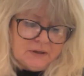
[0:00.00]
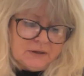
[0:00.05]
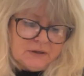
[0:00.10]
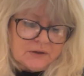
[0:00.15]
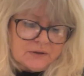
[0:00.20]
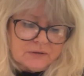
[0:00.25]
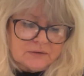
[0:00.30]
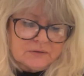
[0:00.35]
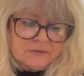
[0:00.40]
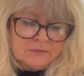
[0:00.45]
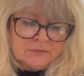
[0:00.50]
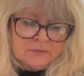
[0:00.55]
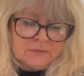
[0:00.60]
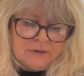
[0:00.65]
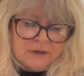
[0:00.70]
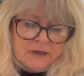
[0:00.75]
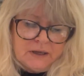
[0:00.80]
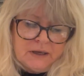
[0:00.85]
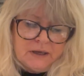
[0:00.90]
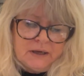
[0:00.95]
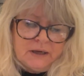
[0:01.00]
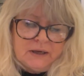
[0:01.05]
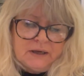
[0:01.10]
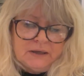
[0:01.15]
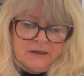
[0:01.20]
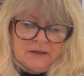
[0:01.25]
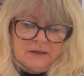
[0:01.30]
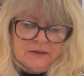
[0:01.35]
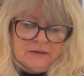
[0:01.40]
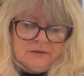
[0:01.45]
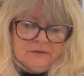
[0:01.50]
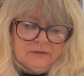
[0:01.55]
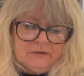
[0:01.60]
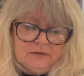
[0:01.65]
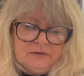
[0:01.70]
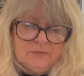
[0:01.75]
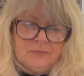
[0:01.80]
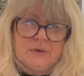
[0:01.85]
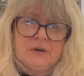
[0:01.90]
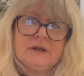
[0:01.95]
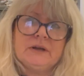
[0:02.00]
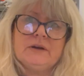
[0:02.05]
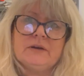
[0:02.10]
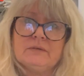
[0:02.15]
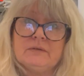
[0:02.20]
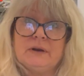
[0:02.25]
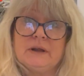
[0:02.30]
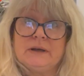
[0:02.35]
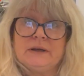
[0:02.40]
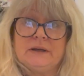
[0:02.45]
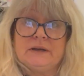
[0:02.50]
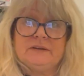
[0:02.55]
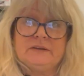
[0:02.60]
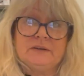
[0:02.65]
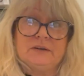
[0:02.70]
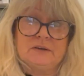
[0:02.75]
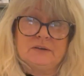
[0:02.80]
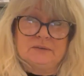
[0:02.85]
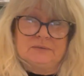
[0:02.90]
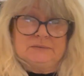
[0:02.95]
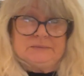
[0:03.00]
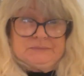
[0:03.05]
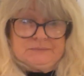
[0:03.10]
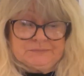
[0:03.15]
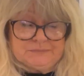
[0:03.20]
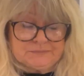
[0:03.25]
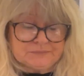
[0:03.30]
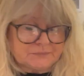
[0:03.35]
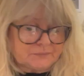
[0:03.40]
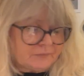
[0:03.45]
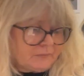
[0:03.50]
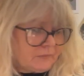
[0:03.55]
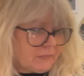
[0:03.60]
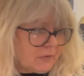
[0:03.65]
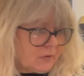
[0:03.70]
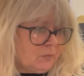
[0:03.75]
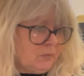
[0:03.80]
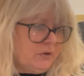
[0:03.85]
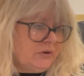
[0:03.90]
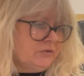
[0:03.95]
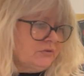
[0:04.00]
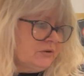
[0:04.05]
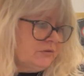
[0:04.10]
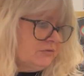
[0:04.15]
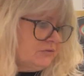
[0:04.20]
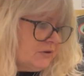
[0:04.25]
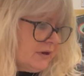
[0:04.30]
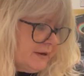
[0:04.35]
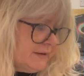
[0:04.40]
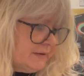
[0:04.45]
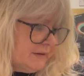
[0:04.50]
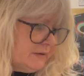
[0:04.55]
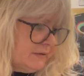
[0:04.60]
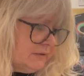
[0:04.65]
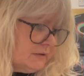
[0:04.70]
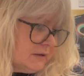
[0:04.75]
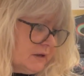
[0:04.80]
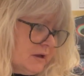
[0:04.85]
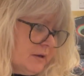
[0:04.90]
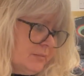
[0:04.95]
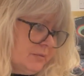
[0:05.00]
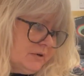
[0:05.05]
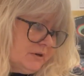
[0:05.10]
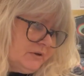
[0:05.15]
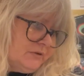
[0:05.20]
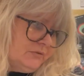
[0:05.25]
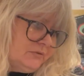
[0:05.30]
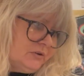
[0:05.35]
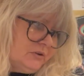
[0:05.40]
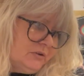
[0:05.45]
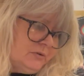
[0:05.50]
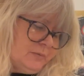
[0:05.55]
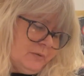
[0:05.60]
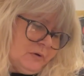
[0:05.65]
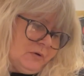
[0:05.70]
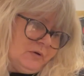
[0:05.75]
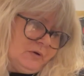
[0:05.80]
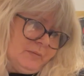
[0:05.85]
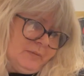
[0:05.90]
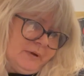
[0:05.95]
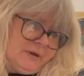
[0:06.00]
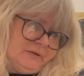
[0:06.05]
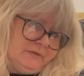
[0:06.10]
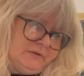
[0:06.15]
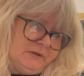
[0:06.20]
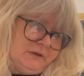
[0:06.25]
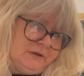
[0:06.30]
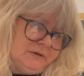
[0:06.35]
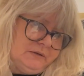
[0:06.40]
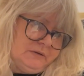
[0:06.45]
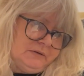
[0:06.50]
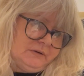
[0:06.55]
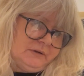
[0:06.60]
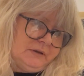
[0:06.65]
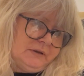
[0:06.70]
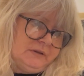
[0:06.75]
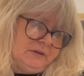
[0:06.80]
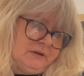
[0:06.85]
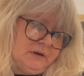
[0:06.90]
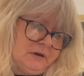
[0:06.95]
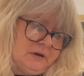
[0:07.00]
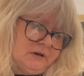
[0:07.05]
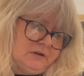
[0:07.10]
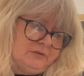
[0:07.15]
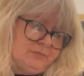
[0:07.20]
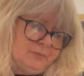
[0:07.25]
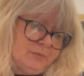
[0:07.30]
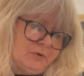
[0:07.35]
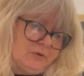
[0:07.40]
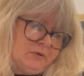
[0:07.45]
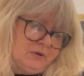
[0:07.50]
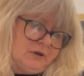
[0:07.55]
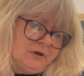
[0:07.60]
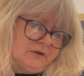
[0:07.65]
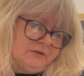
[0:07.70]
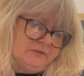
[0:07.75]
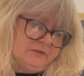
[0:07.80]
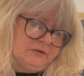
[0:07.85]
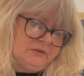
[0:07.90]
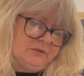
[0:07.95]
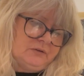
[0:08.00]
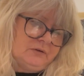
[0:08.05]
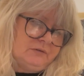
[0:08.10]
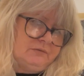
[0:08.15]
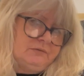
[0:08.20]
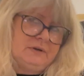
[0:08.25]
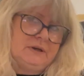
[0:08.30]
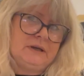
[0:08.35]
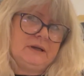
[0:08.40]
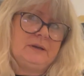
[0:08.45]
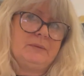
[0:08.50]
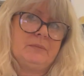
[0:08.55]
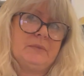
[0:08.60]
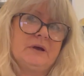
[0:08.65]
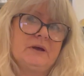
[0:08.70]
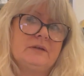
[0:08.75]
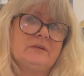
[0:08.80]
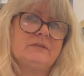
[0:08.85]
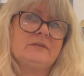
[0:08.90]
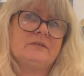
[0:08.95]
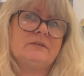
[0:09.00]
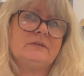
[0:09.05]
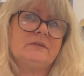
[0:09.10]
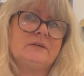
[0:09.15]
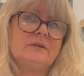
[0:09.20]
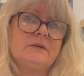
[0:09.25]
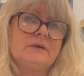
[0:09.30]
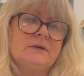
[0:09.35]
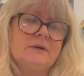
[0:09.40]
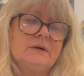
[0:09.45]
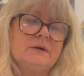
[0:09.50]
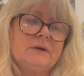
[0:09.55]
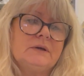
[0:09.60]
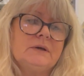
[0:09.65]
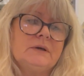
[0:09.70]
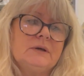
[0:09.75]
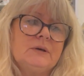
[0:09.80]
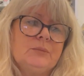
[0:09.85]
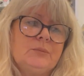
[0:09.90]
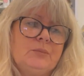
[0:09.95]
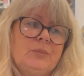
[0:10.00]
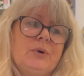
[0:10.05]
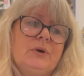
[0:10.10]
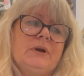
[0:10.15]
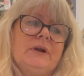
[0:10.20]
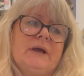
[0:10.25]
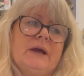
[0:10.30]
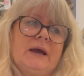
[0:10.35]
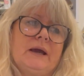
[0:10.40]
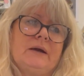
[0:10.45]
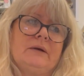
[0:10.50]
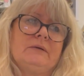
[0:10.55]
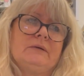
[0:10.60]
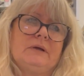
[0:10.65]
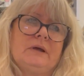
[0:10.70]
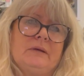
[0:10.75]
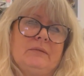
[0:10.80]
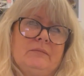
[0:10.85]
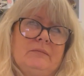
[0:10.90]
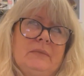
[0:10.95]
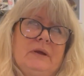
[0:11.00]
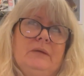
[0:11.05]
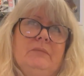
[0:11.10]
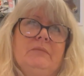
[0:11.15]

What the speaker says: Okay, the one I don't like knitting on, which I've dragged out the cupboard after I spoke about it in the last podcast. I thought I really must pull it out and make